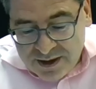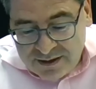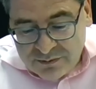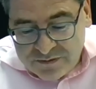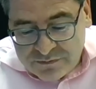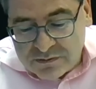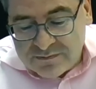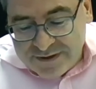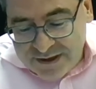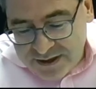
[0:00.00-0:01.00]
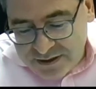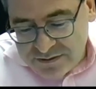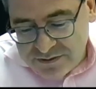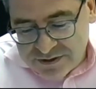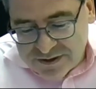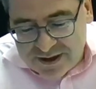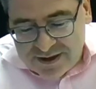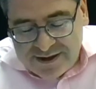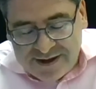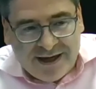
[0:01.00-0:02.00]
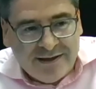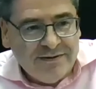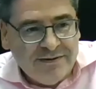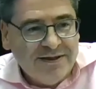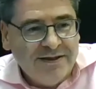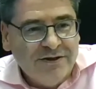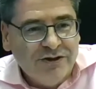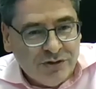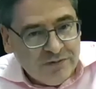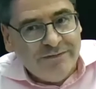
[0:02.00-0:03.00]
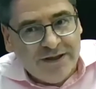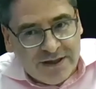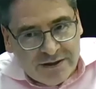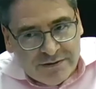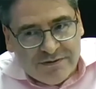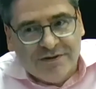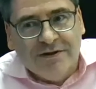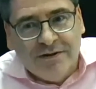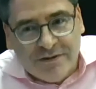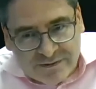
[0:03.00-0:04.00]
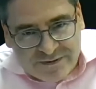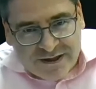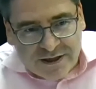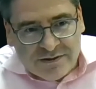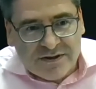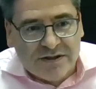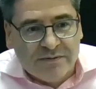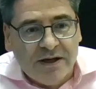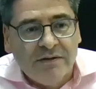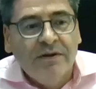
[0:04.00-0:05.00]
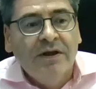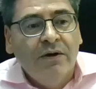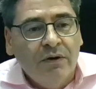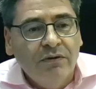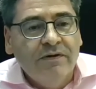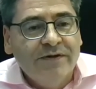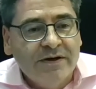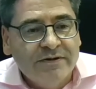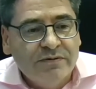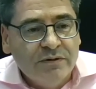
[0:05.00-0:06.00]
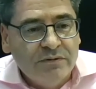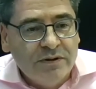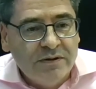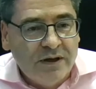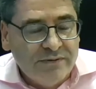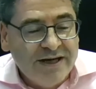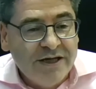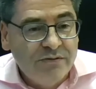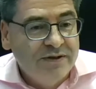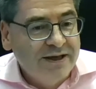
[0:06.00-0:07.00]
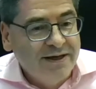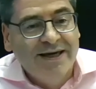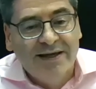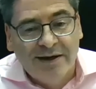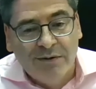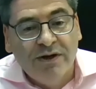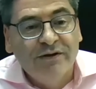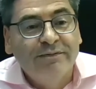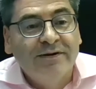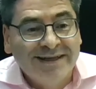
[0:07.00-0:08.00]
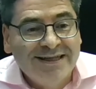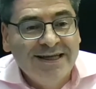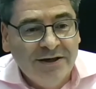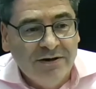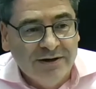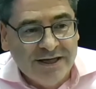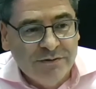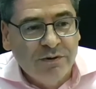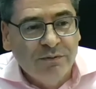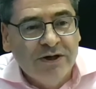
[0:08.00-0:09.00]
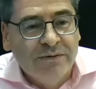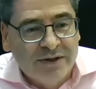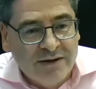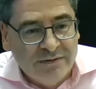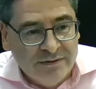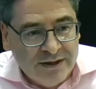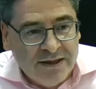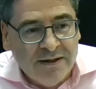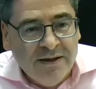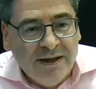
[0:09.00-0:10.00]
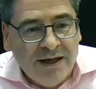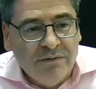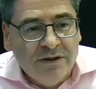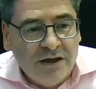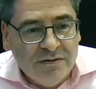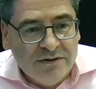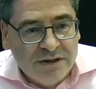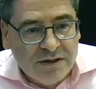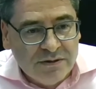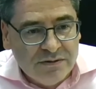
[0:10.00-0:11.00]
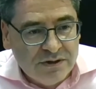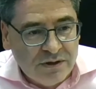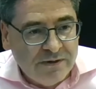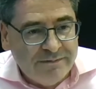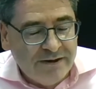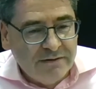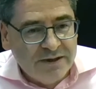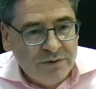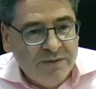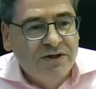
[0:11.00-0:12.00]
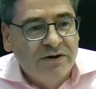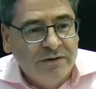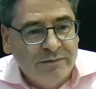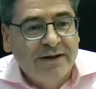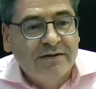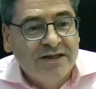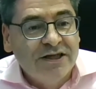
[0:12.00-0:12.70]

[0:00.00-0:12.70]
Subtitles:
We've got videos and short videos, the longer videos as well. All of those we will arrange with, again, our wonderful IT colleagues will work with everything, and we'll host those on the faculty website or the faculty